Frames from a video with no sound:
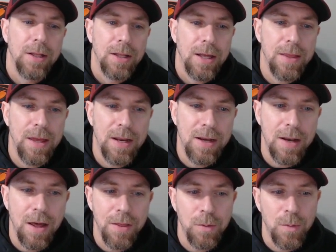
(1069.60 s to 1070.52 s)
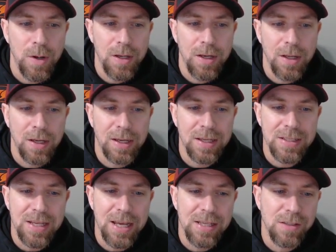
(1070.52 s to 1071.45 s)
And then another one
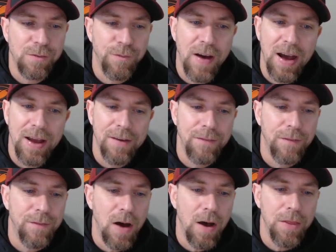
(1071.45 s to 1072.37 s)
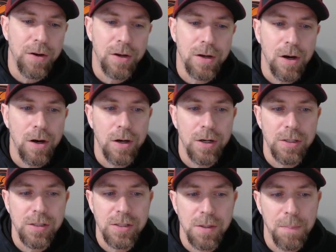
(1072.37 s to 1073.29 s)
contains 5 of other
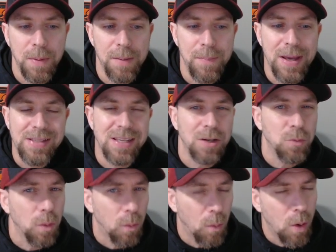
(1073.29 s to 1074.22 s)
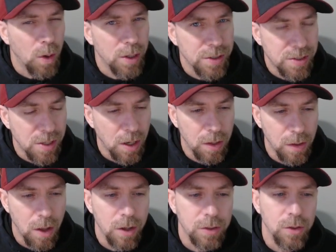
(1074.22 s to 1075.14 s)
cards, but basic rewards
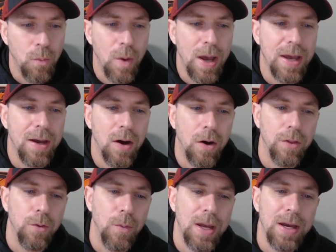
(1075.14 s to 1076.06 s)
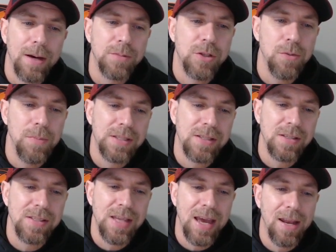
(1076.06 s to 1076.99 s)
along the way, all the way up to Mrs.
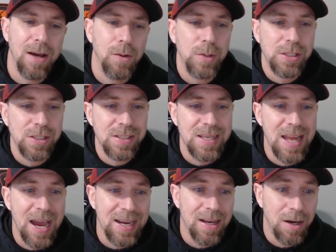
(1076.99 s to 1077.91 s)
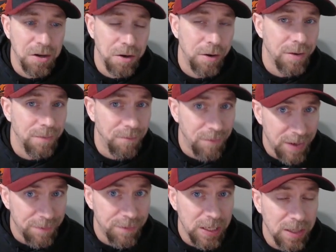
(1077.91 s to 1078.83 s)
Santa, which is
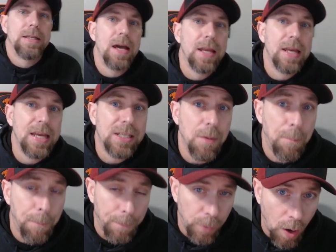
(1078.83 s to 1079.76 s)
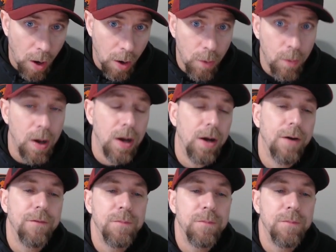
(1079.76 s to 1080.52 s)
950. Now, to get the pro of